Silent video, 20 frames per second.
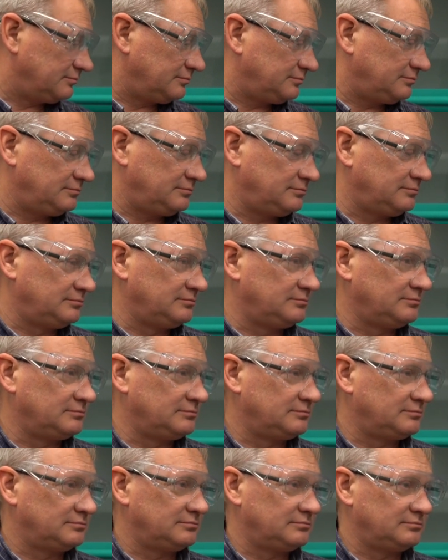
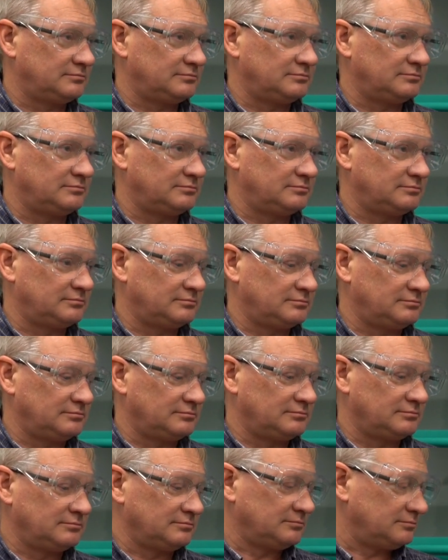
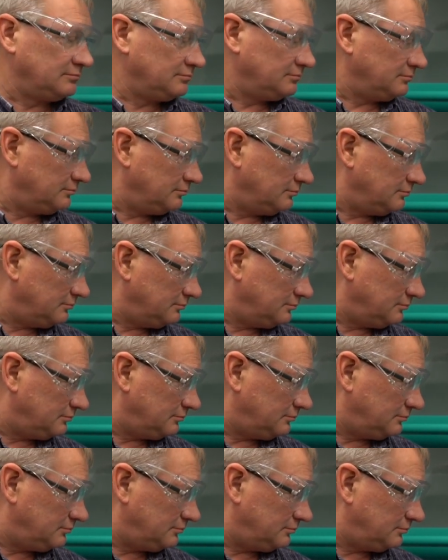
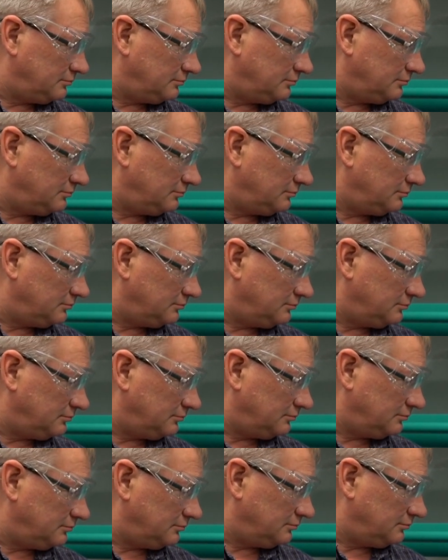
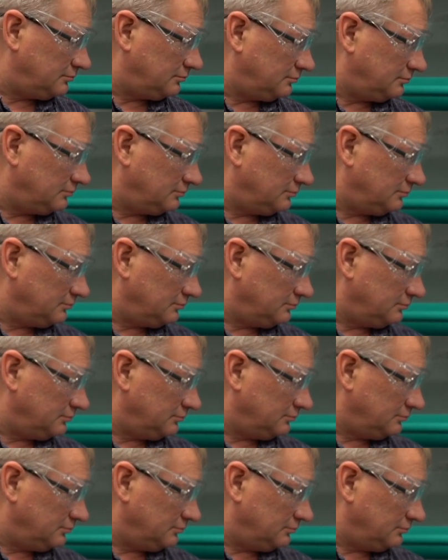
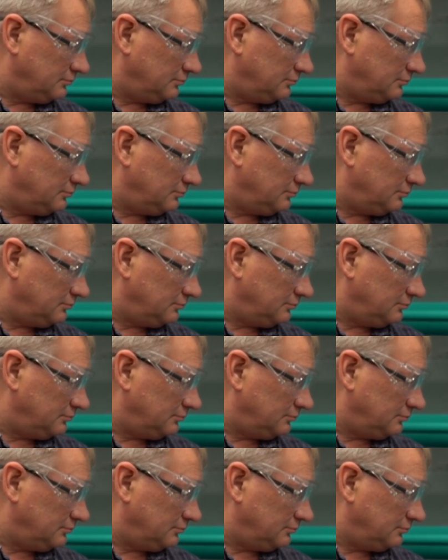This person isn't speaking.